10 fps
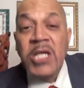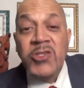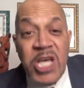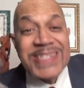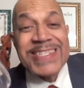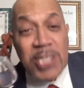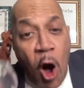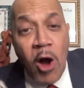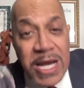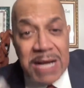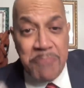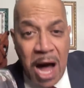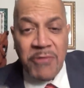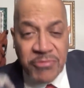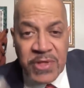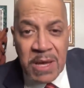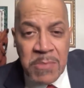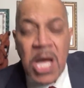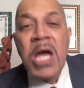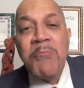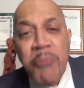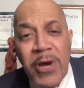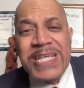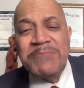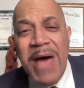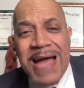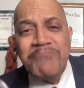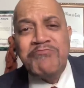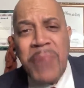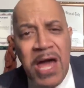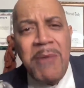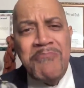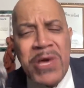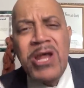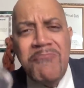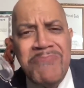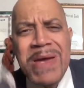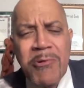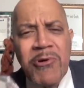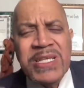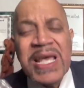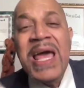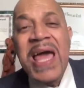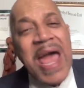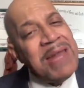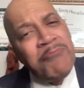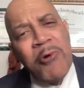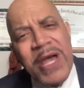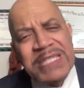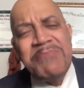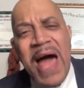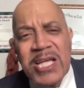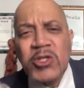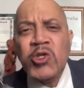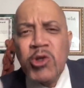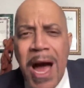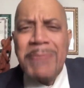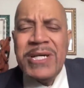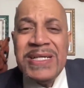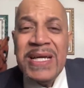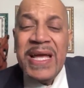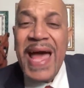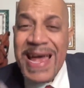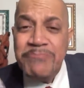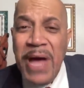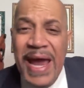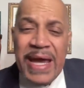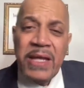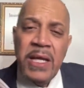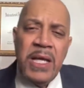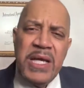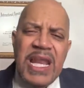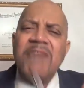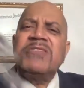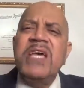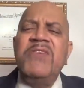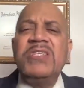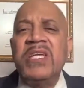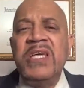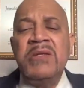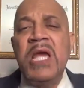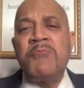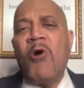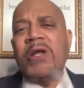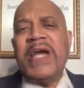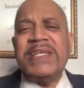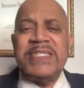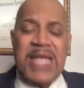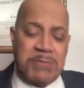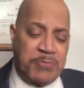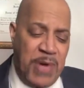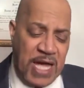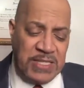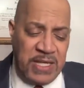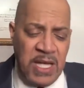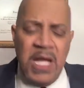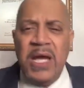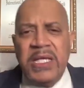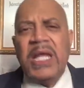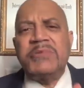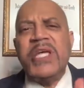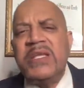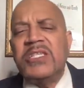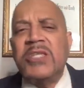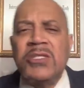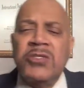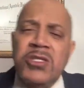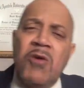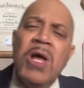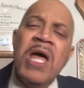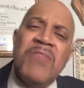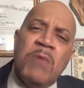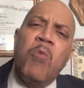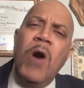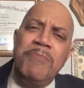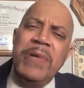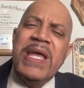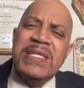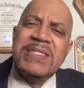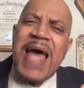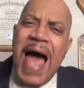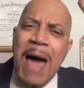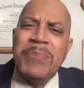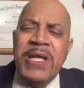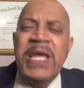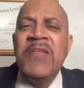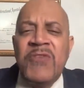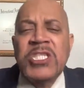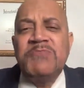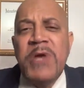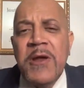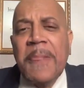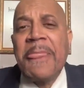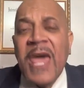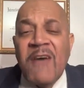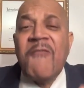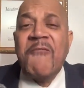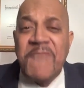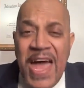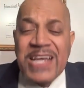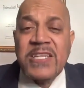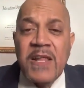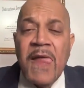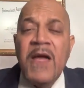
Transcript: Just talking about them brings back better, bitter memories and brings back trauma and pain. Again, I've said these in, in, in broadcasting times past. And, and again, I'm saying this to, to show that what begins to happen in the spirit can affect